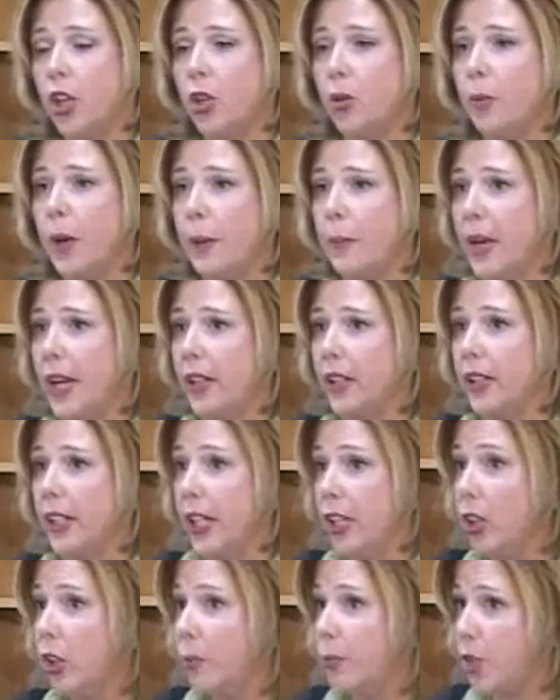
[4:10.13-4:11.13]
You may make
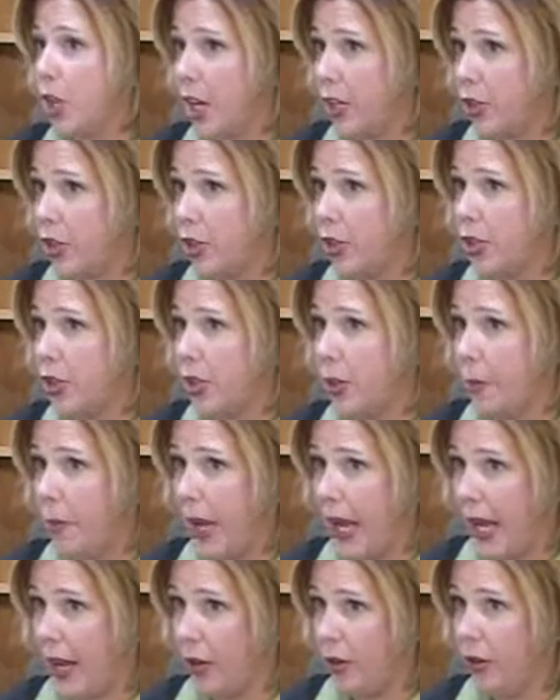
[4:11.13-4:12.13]
legal objections to the
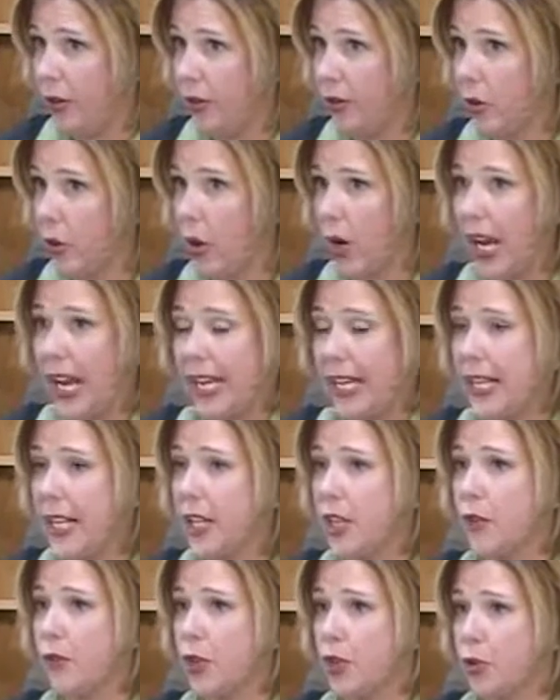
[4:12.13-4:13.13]
panel or any
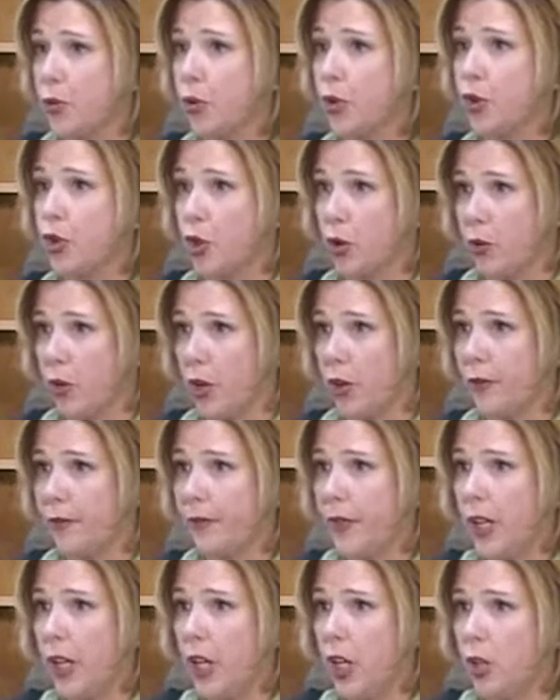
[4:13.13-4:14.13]
individual juror.
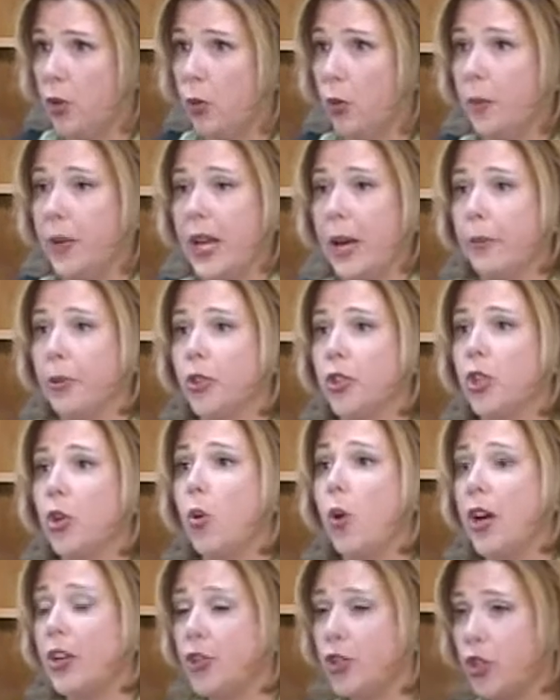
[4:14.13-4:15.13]
You will be able to
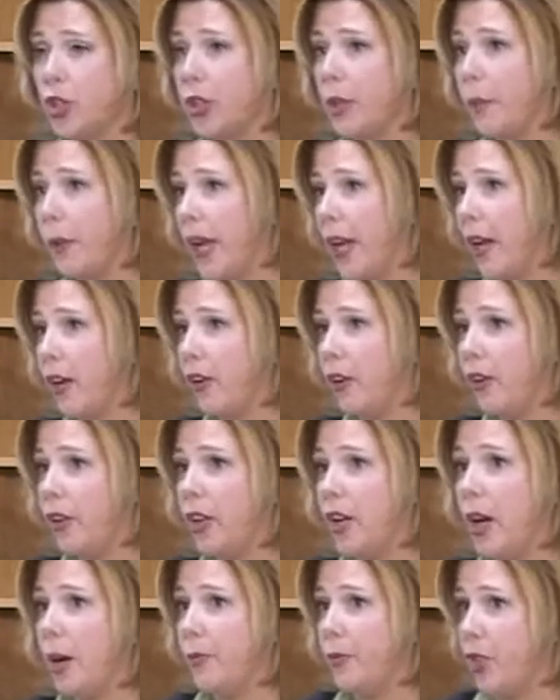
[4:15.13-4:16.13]
question the panel,
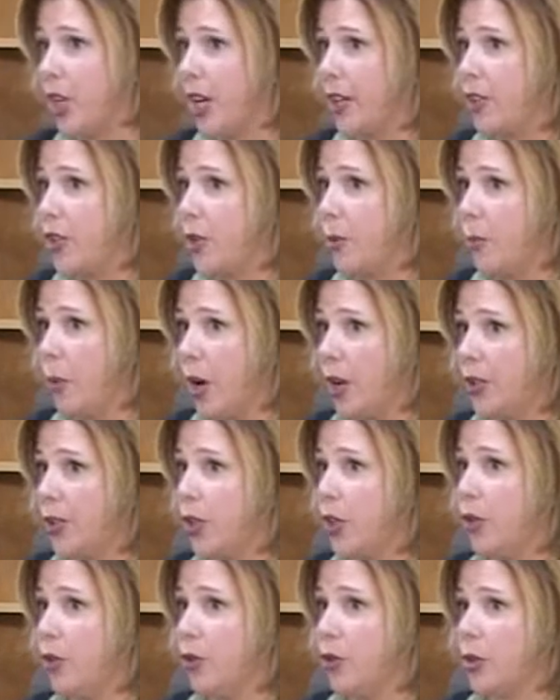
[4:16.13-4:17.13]
object to the
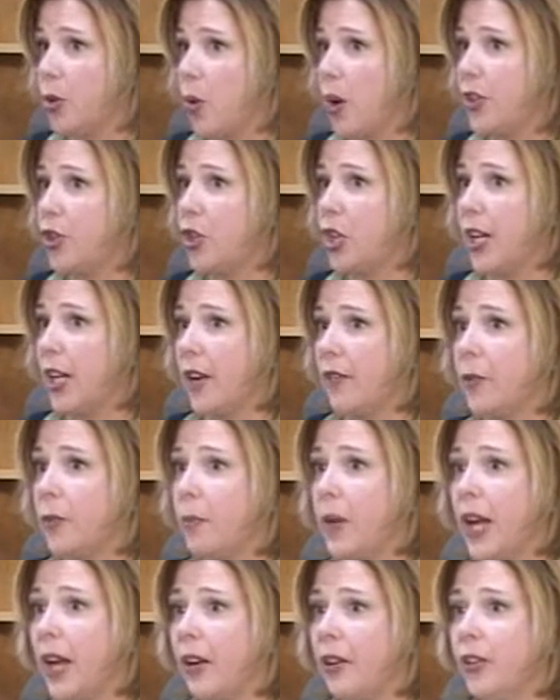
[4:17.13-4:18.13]
prosecutor's questioning of the
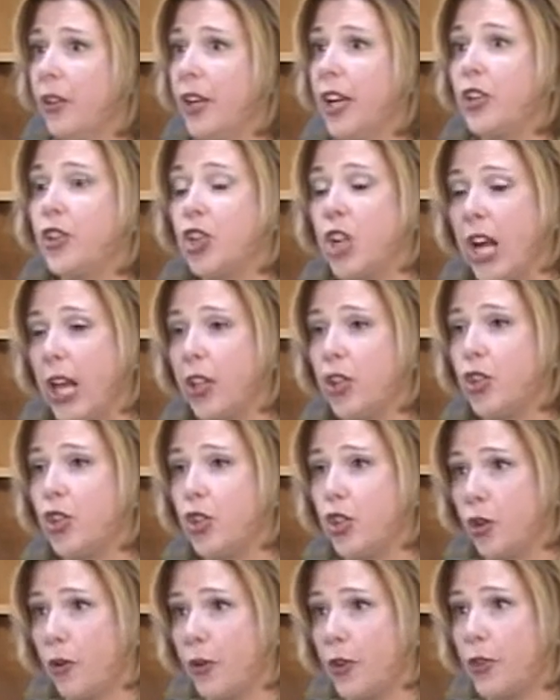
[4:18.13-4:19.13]
panel, and
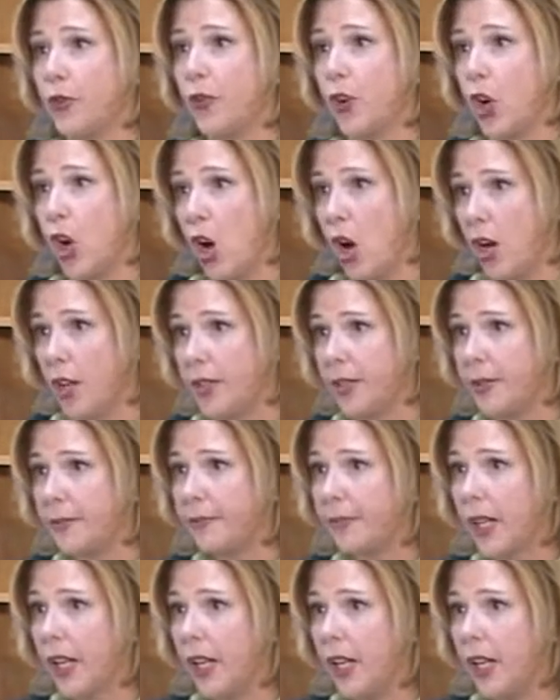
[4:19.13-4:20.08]
challenge jurors for cause.